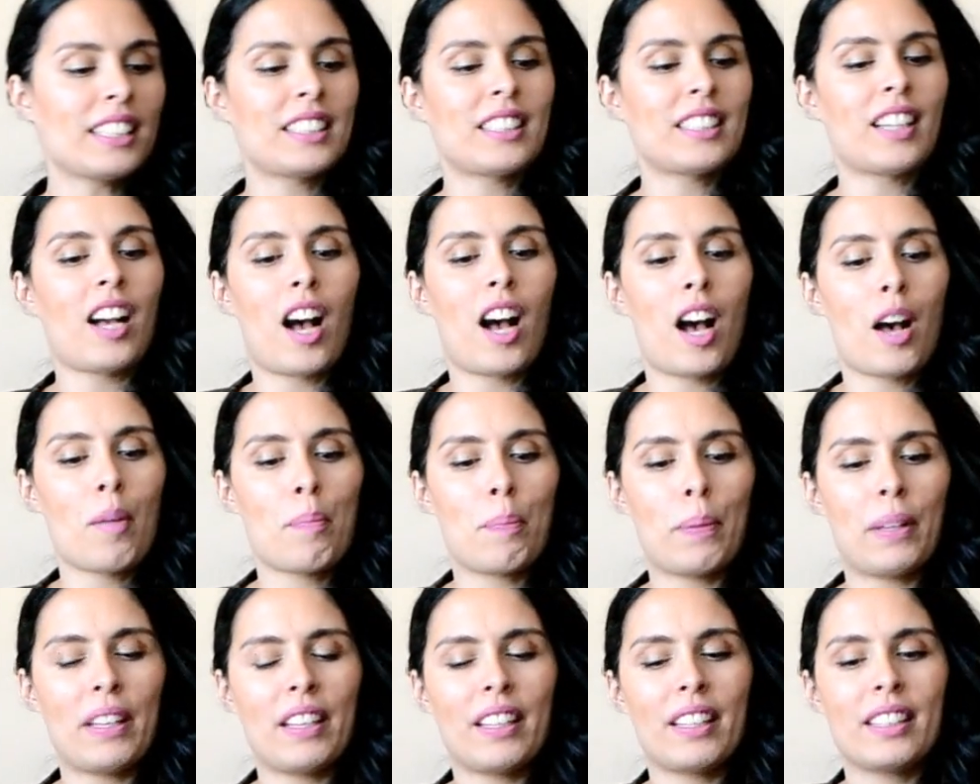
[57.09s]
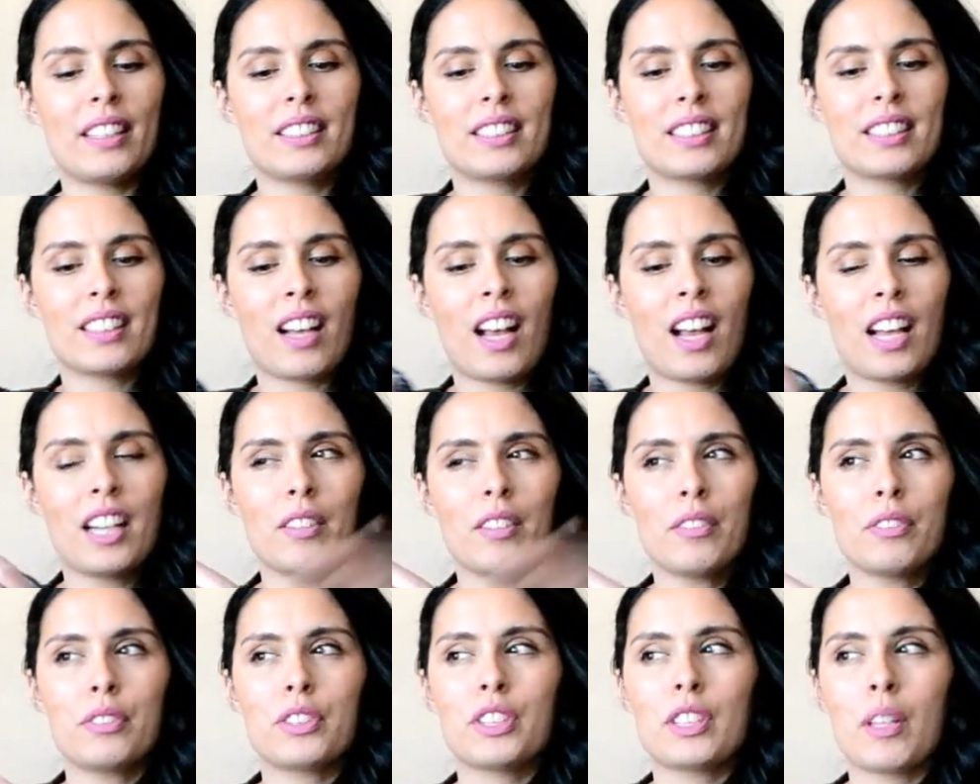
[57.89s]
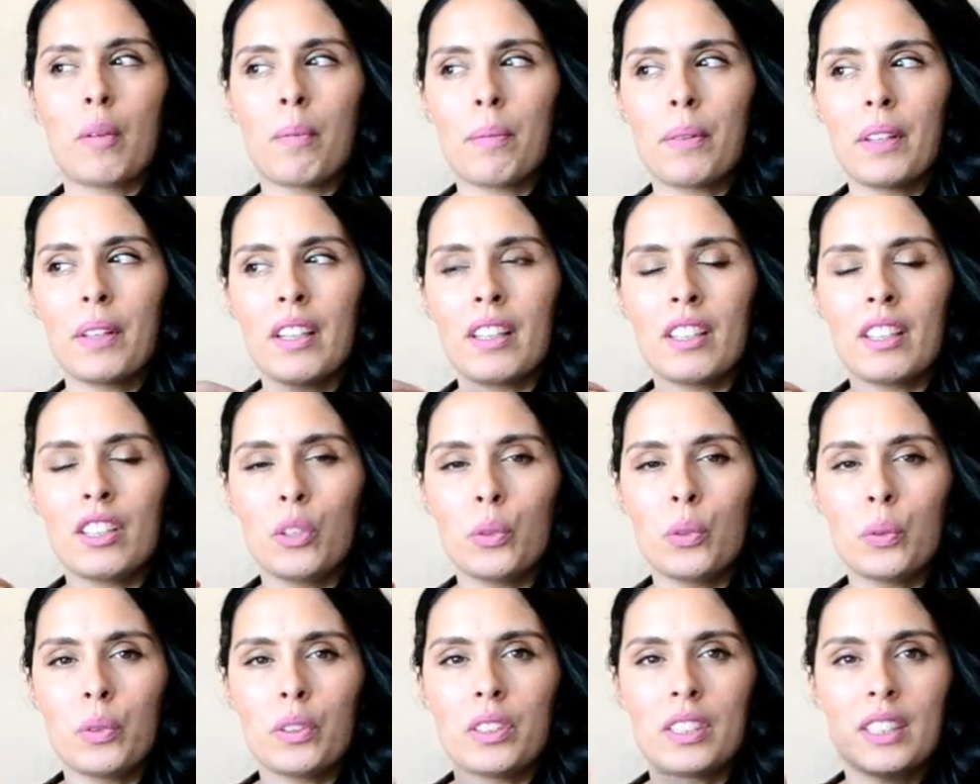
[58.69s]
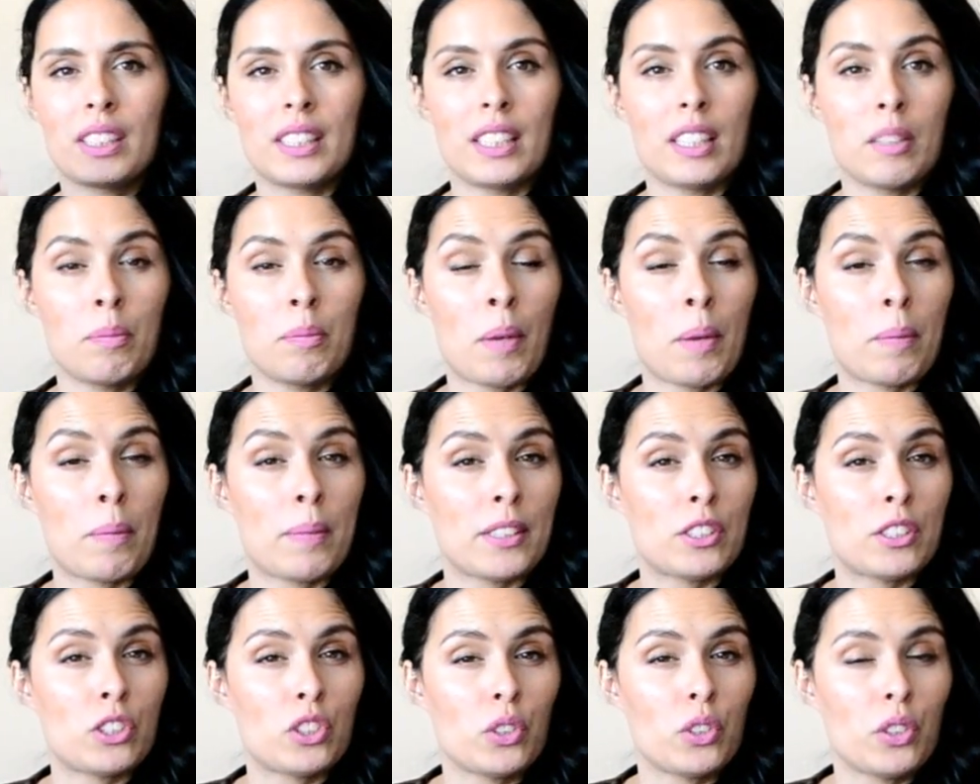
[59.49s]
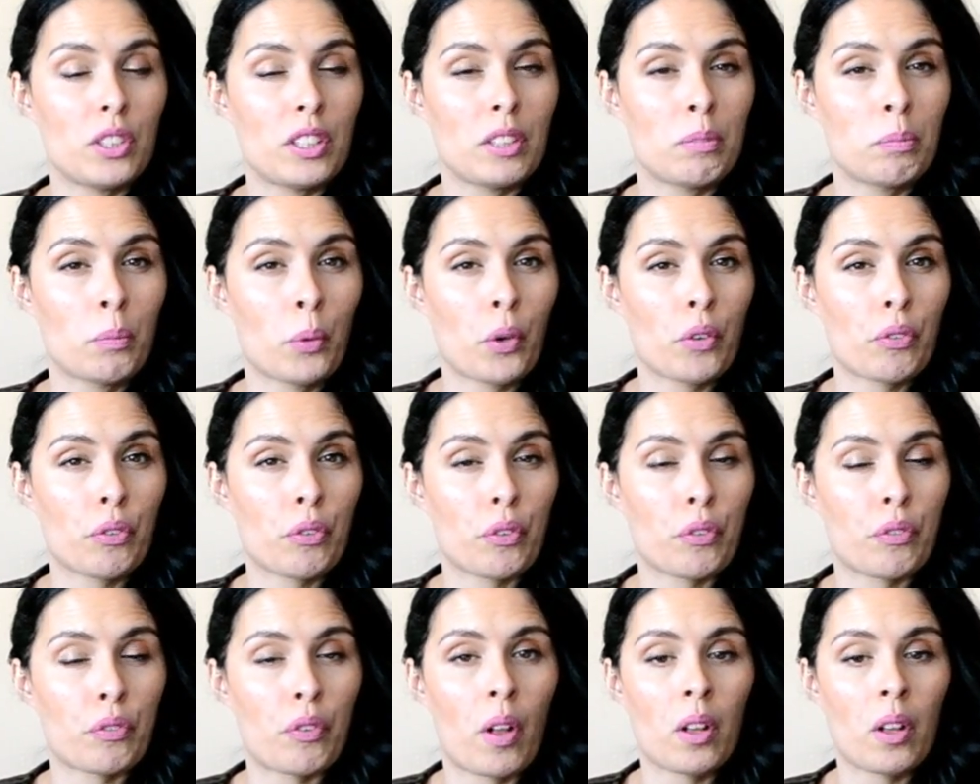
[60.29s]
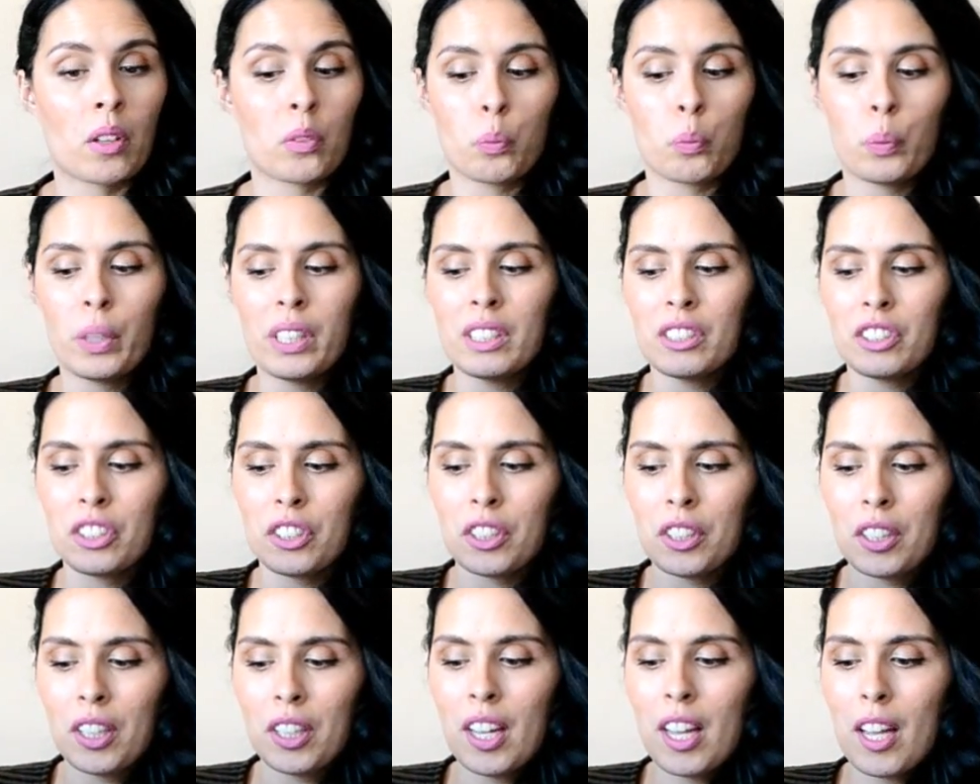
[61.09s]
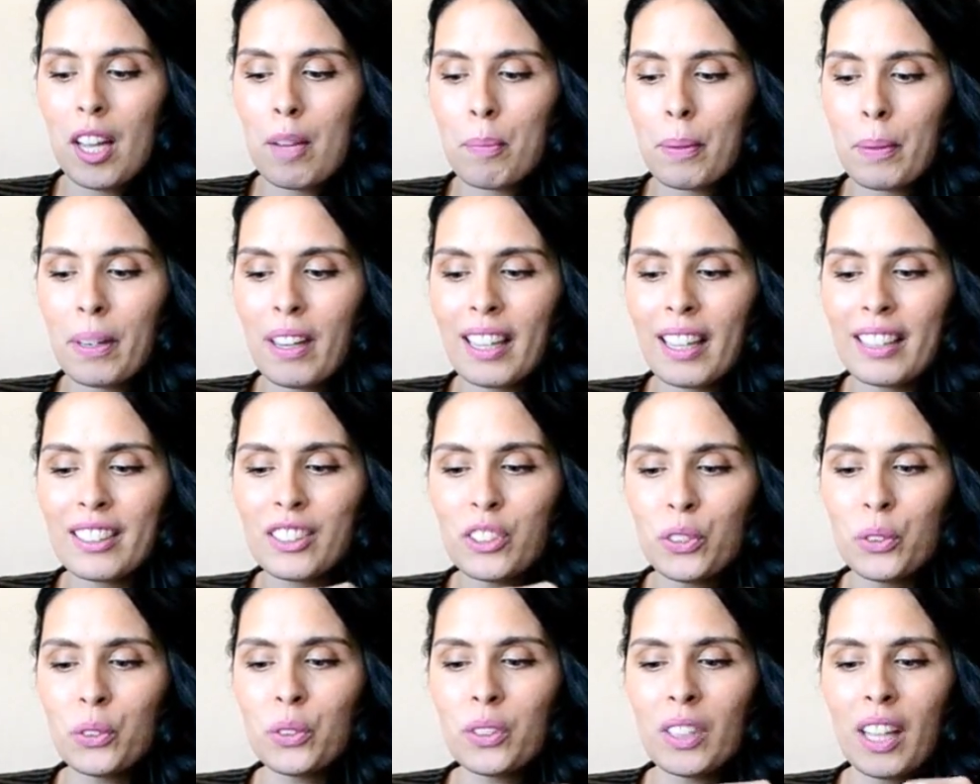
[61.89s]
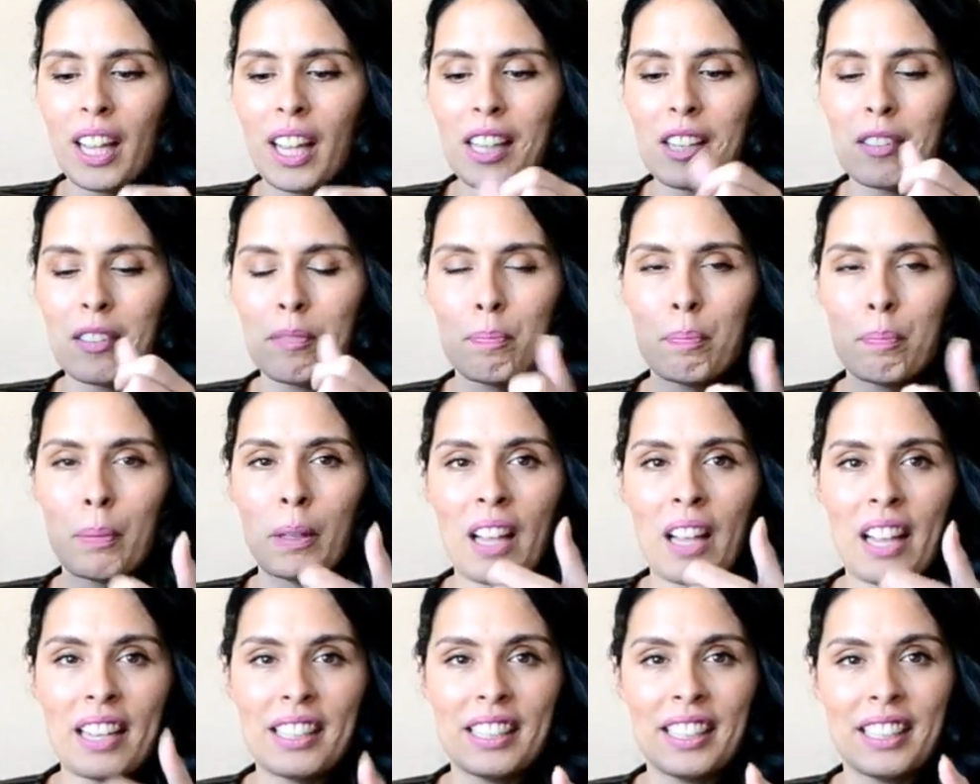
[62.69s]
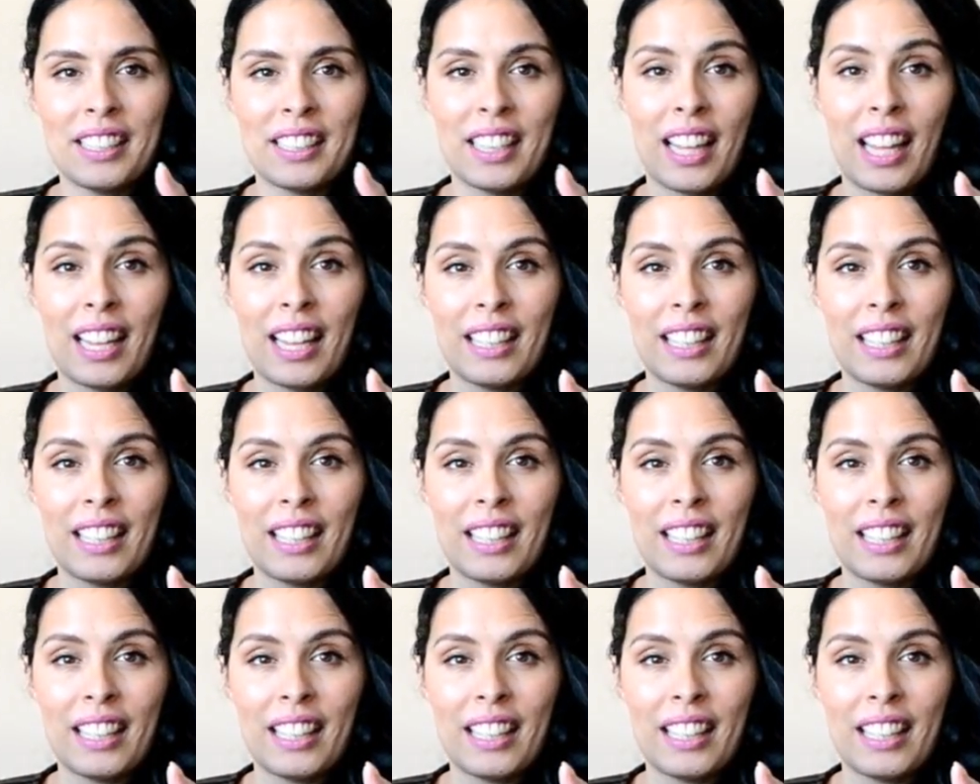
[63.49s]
top is kind of something you would see maybe suited more for fall and winter, but I do like blending that